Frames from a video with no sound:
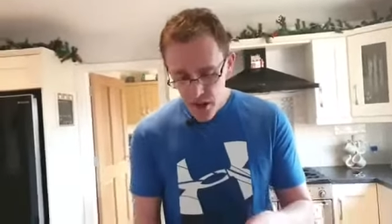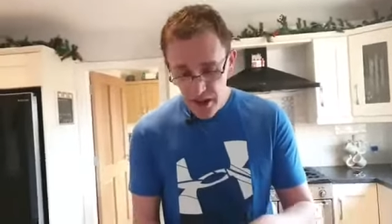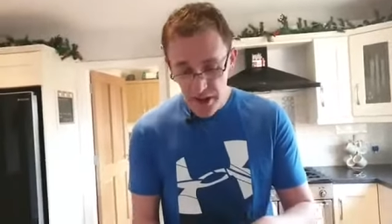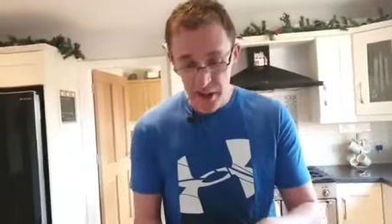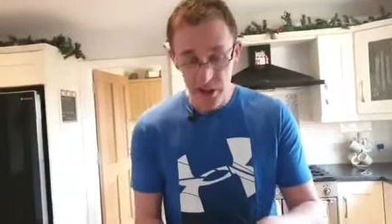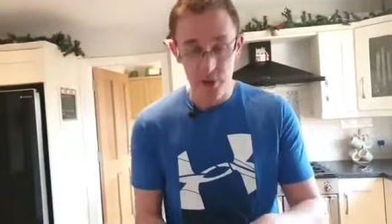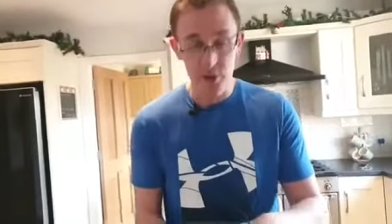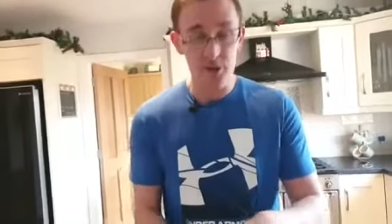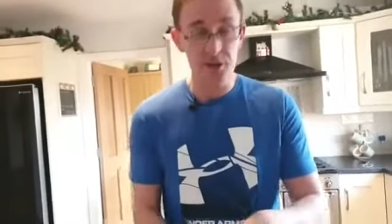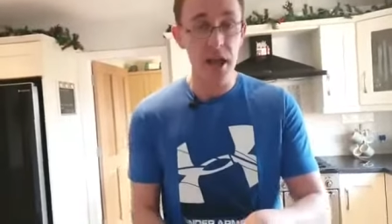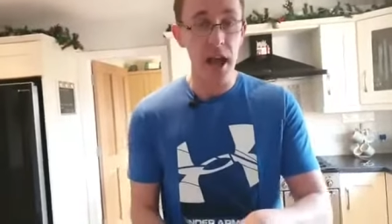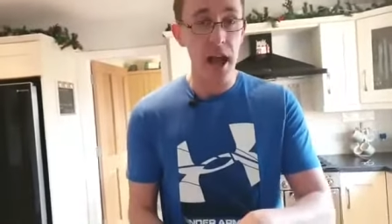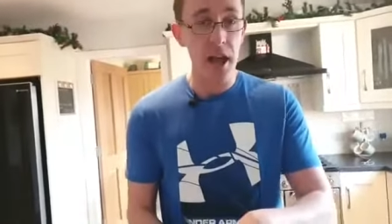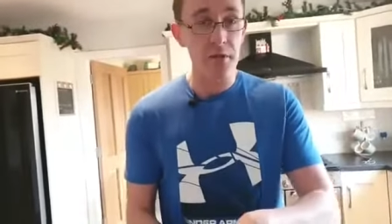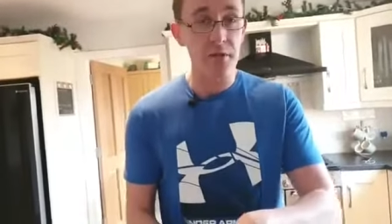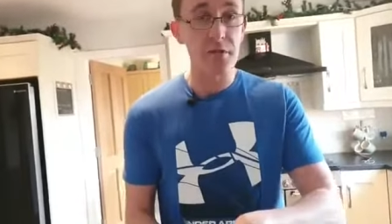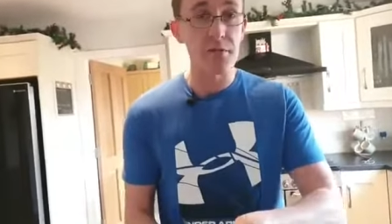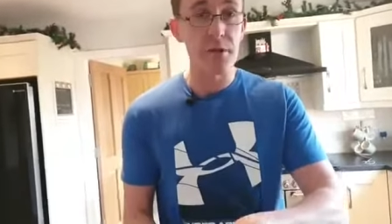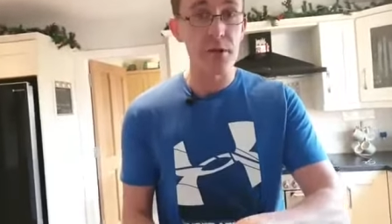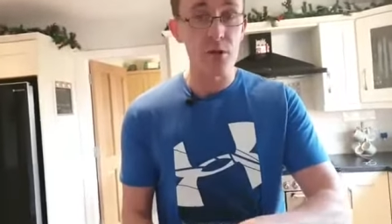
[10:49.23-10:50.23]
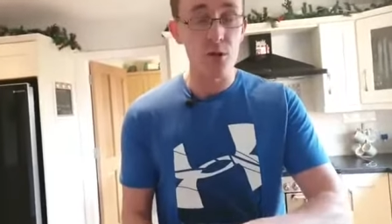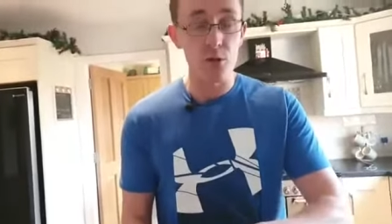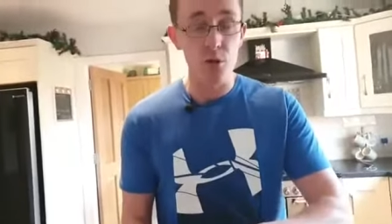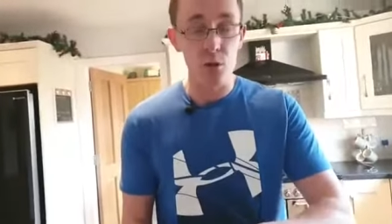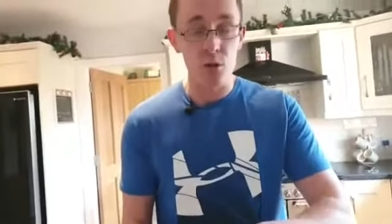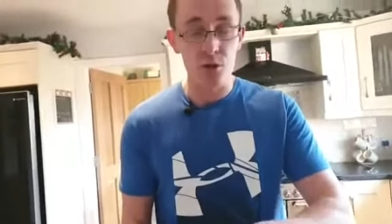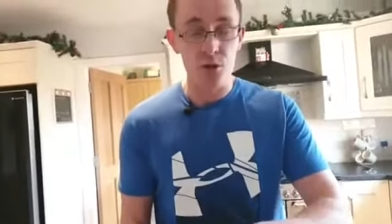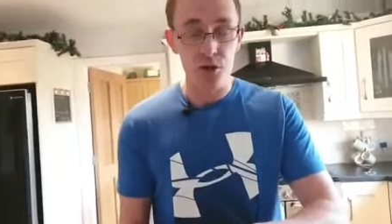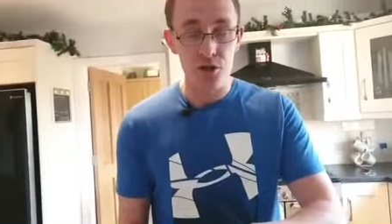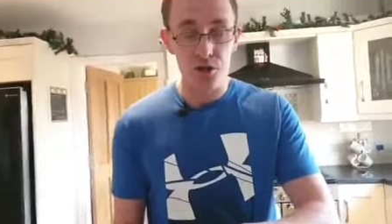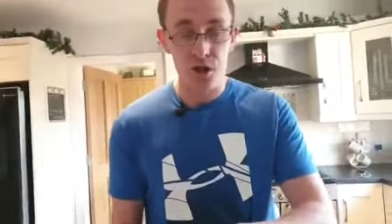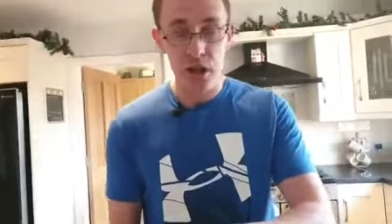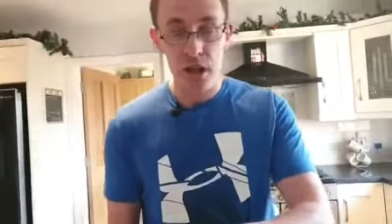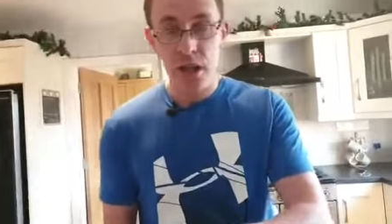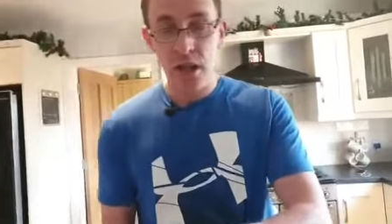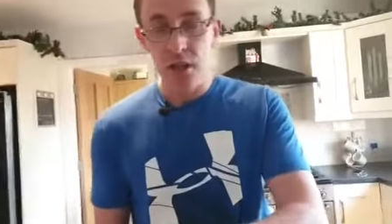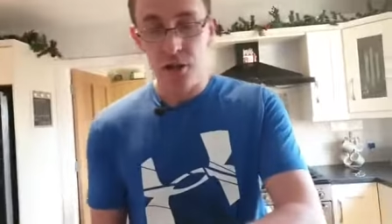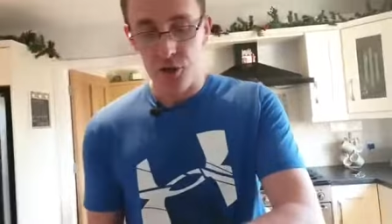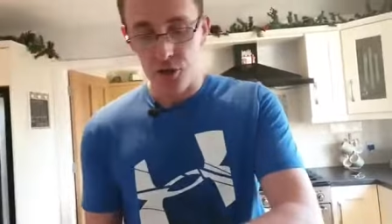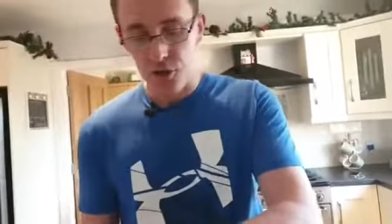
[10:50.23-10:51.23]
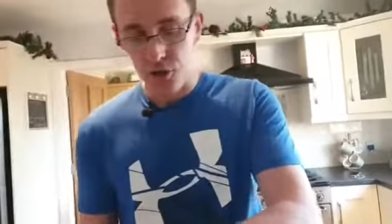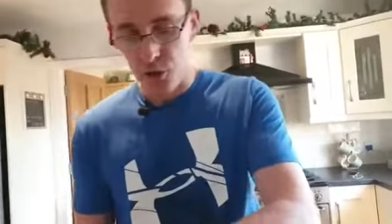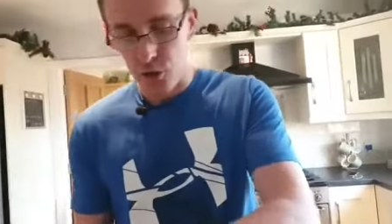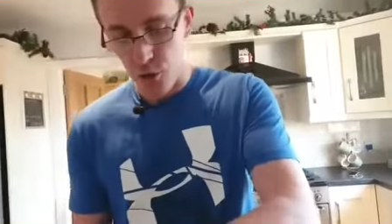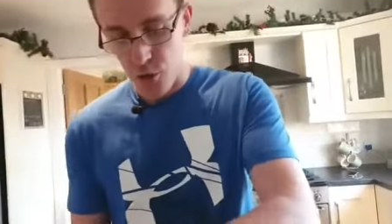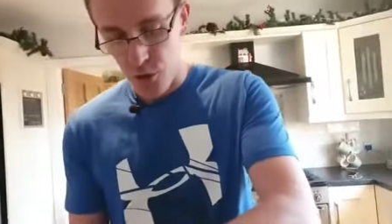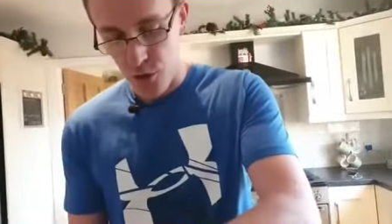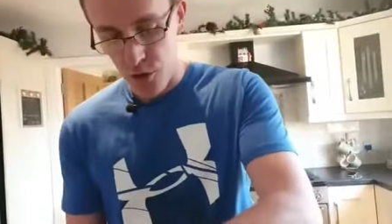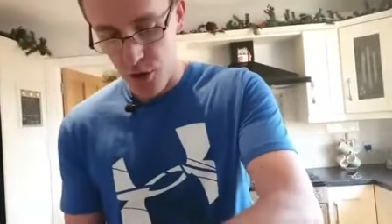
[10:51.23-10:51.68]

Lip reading: Again, it doesn't have to be 200, just 200